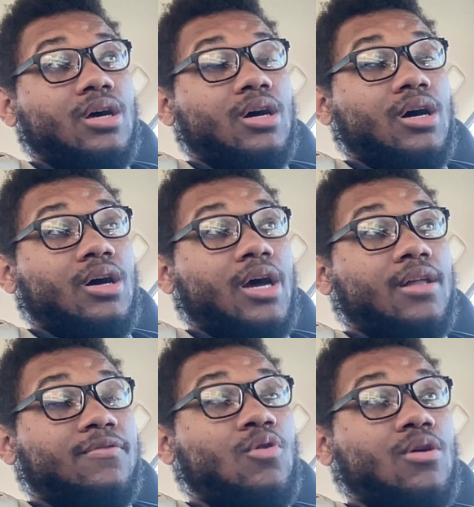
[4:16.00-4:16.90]
Uh,
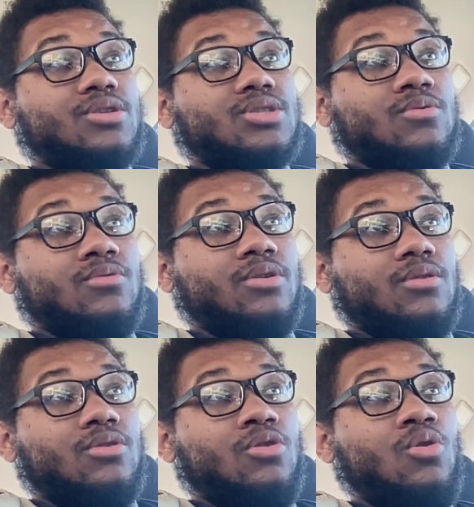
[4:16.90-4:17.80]
and of course,
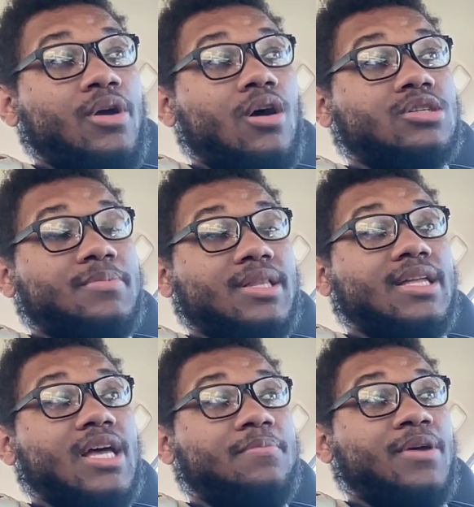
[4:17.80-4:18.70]
who he ultimately
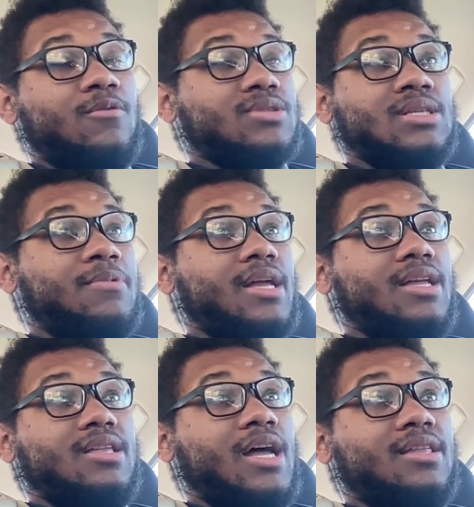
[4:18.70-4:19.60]
did pick was someone that,
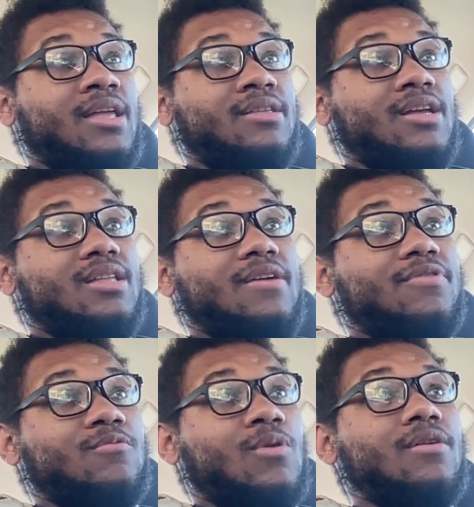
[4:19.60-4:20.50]
did, that didn't
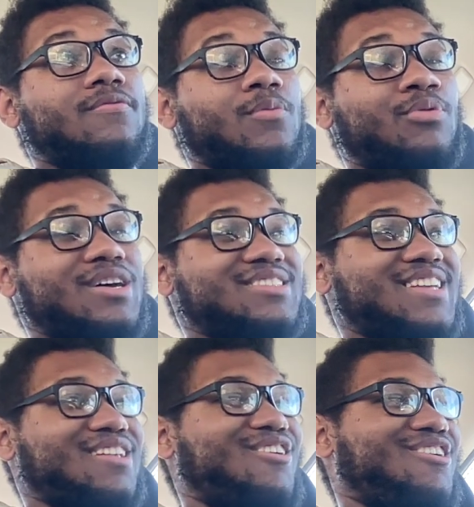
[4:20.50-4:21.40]
even run for
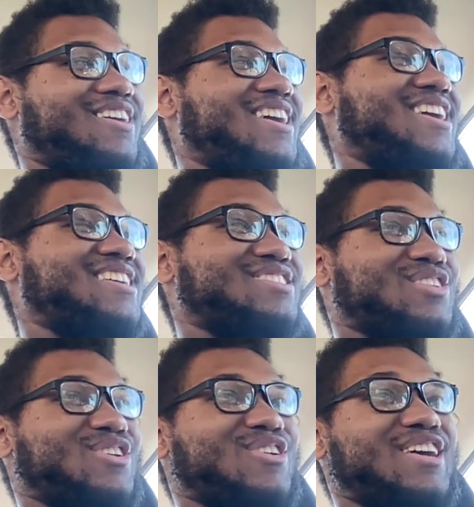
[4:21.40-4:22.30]
president at all.
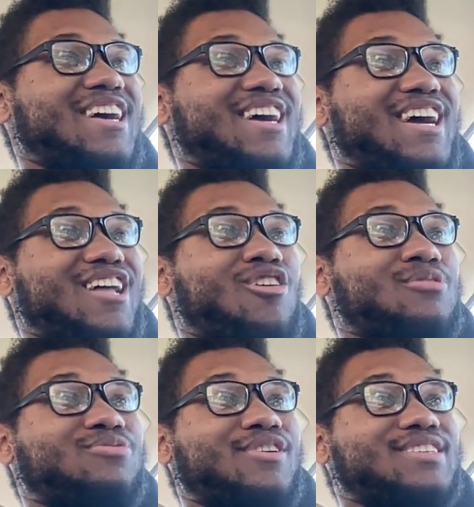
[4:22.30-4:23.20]
So it
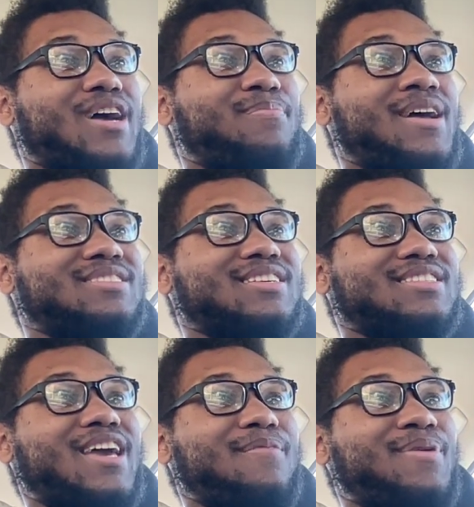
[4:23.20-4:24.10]
almost feels like Pence's
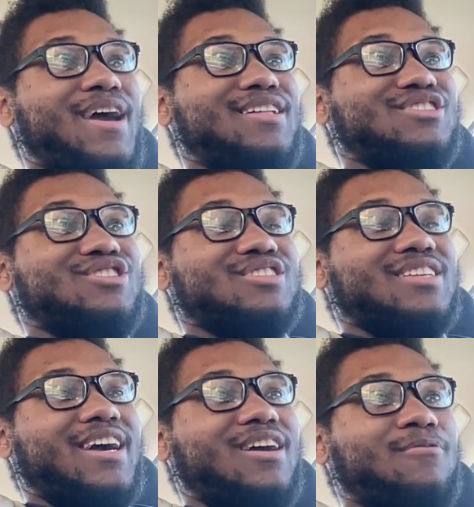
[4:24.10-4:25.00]
campaign is
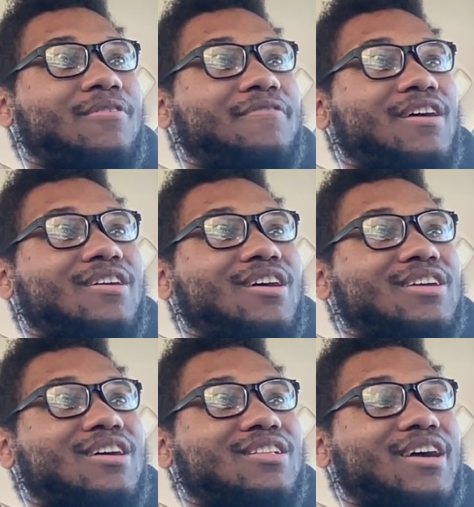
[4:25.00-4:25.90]
just like a,
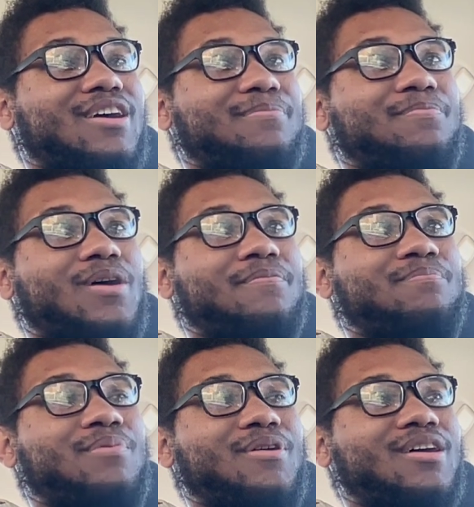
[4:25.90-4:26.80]
a, a like a, a,
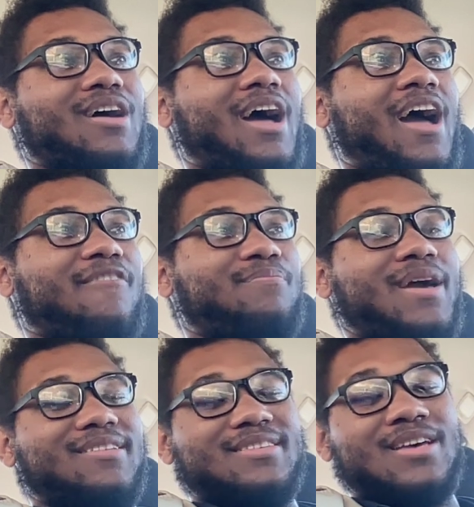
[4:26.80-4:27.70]
a half
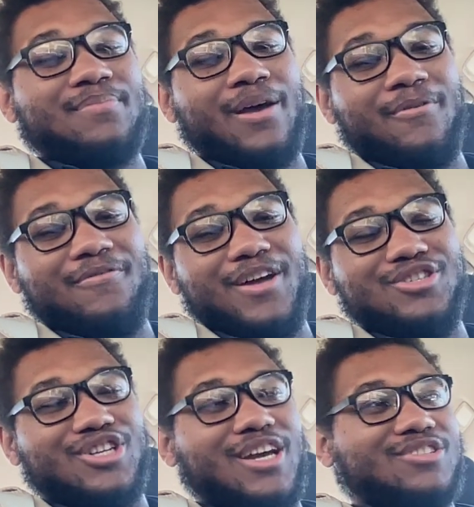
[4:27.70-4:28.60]
baked attempt at
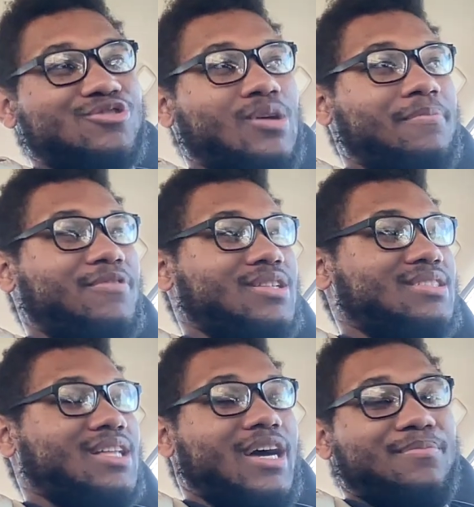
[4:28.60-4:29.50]
revenge against Trump for the
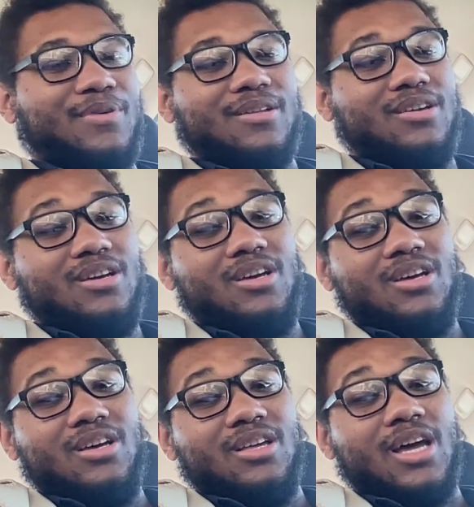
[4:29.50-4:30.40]
slight. But
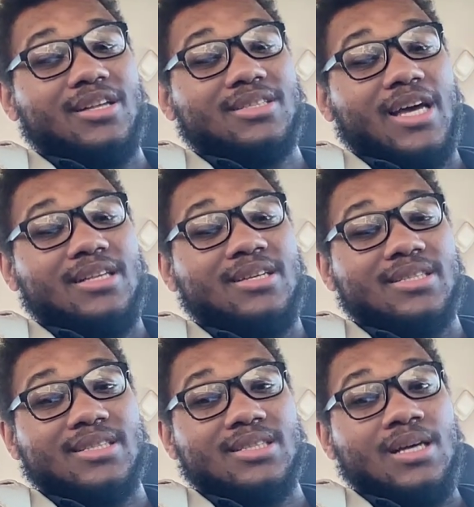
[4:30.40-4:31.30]
yeah,
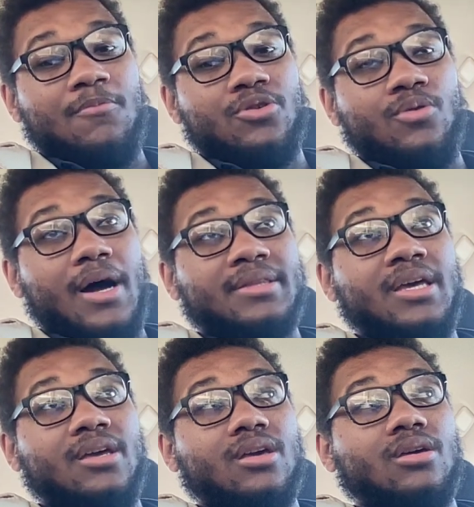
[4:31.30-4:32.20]
DeSantis is someone who I
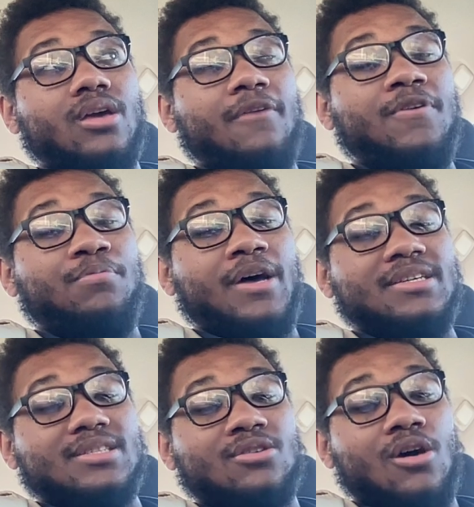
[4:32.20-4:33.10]
think, if he
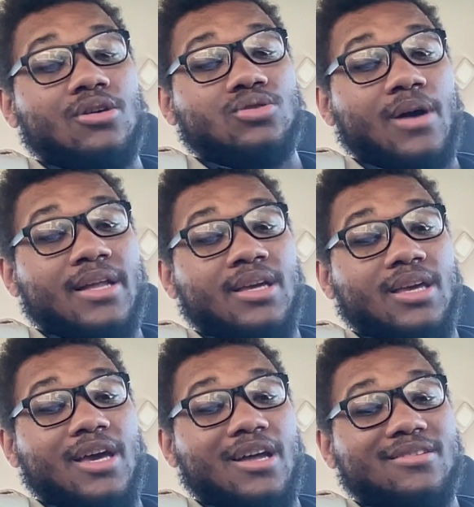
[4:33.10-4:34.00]
plays his cards right,
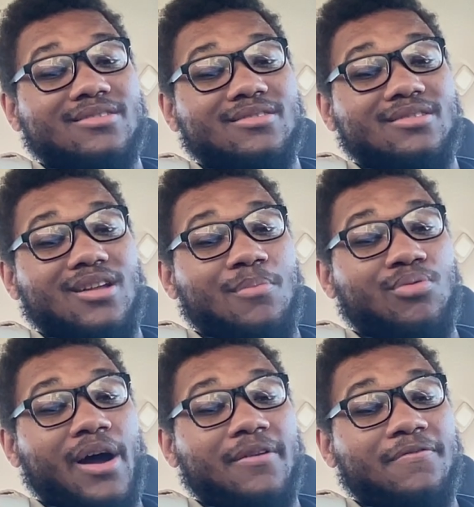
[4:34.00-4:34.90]
can get a
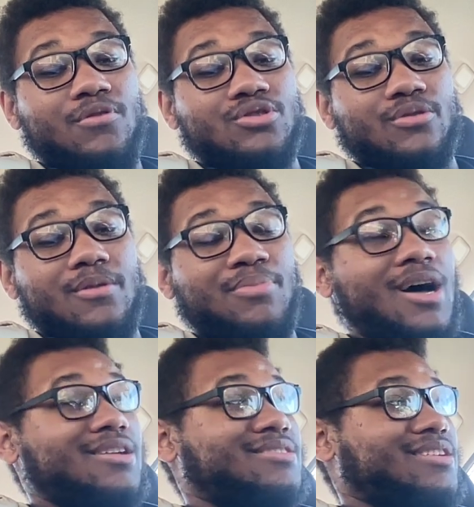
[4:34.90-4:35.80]
bright future in
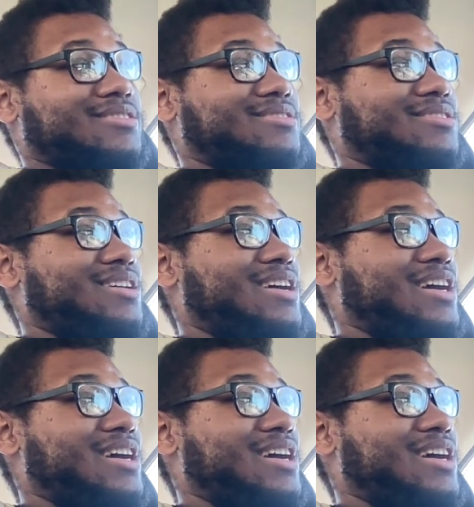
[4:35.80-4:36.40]
politics.